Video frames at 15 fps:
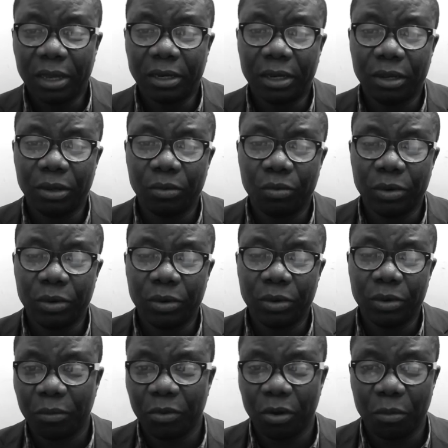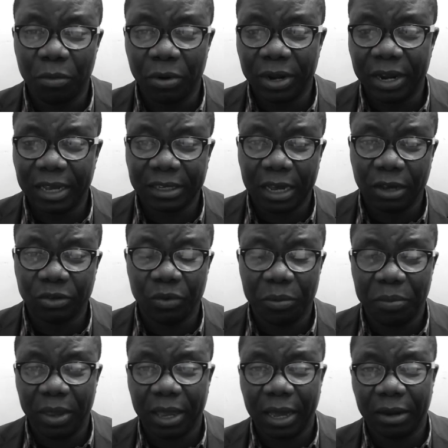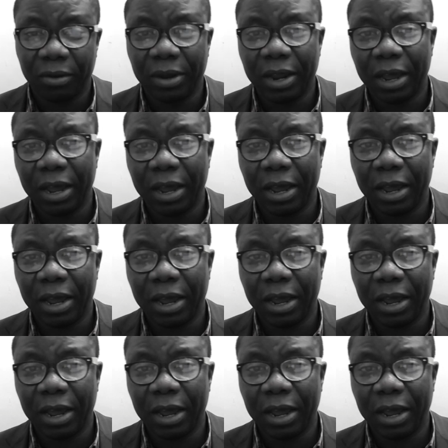The witch from your mother's house, we pick another one.